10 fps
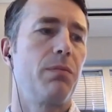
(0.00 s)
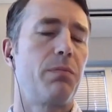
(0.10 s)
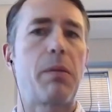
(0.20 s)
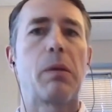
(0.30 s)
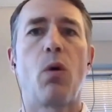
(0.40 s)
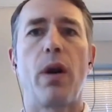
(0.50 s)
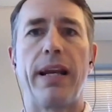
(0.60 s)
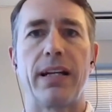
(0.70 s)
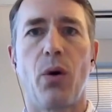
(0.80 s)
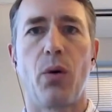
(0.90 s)
probably more
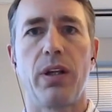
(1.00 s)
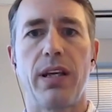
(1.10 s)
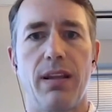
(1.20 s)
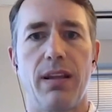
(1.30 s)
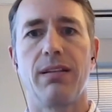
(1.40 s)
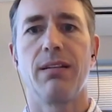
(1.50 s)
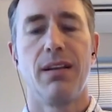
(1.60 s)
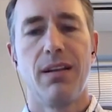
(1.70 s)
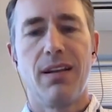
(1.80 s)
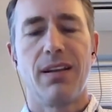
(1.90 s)
anecdotally than,
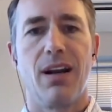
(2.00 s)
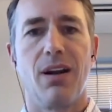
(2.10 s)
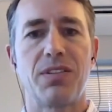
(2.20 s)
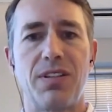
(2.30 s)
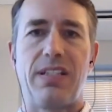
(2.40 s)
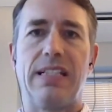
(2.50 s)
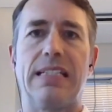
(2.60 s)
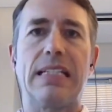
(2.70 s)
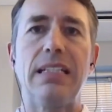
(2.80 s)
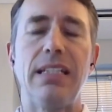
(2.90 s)

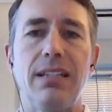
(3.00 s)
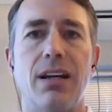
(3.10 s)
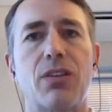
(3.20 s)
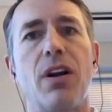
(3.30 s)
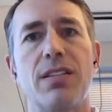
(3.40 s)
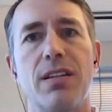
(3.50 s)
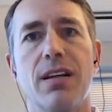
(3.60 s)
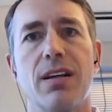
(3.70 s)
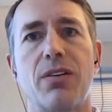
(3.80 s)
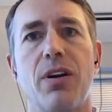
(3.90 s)
statistically across
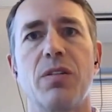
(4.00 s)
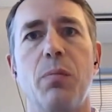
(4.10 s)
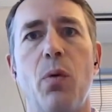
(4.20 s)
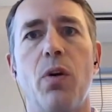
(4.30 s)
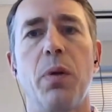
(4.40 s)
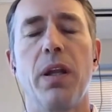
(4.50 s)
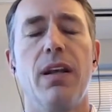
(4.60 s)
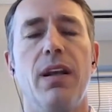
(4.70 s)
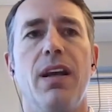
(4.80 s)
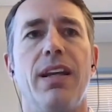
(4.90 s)
the board.
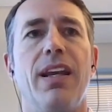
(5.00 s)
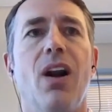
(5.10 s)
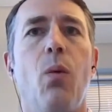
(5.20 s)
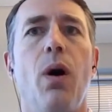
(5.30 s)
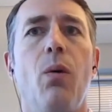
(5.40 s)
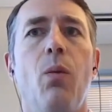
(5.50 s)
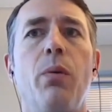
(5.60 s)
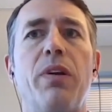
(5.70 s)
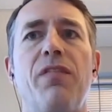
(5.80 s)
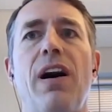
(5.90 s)
But,
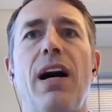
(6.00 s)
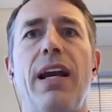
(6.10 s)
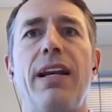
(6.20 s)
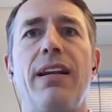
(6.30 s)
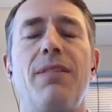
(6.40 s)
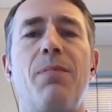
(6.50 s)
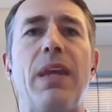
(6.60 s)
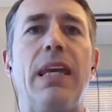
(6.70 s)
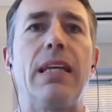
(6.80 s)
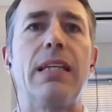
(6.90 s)
what we find
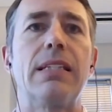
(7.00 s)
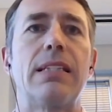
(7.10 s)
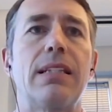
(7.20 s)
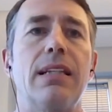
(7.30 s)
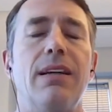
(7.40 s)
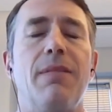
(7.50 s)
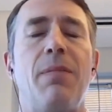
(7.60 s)
is